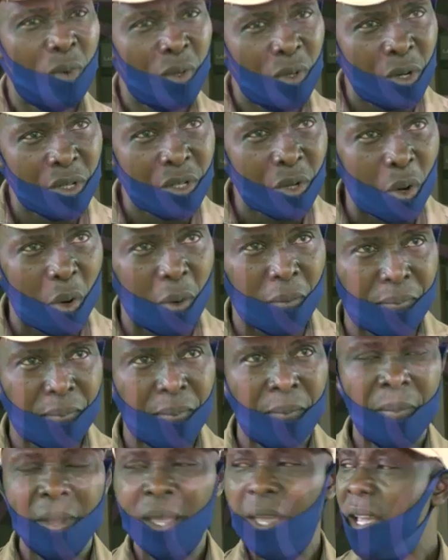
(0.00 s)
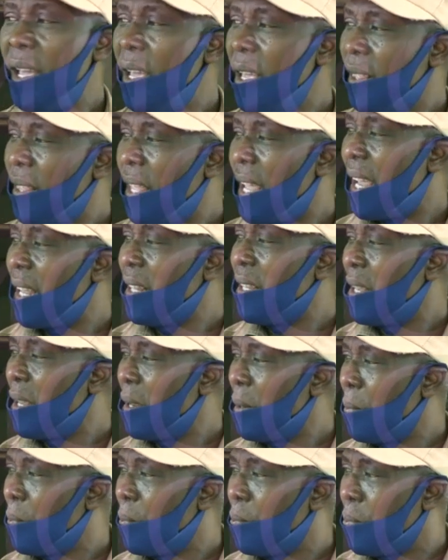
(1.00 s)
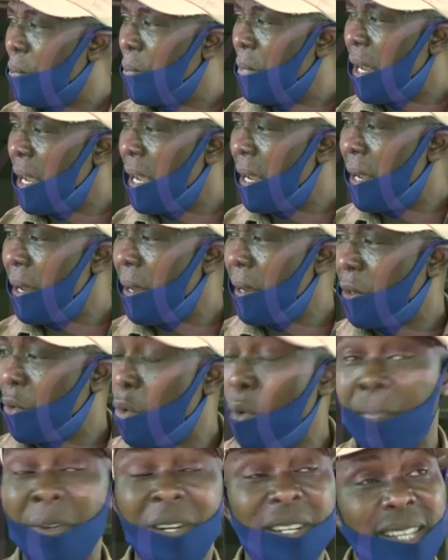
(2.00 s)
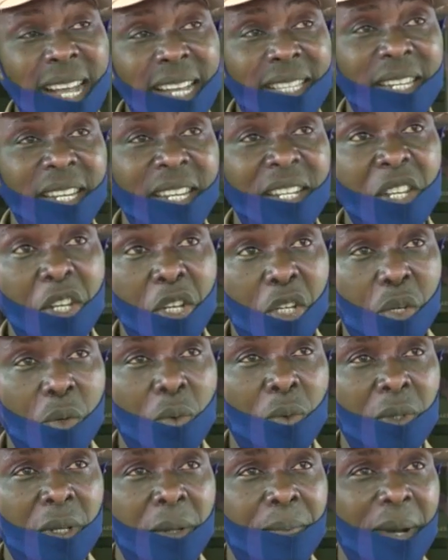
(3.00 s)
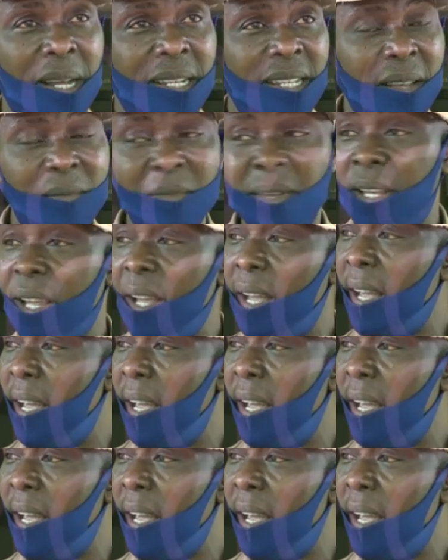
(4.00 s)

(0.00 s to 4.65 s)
we just off. Then the COVID-19 issue, the pandemic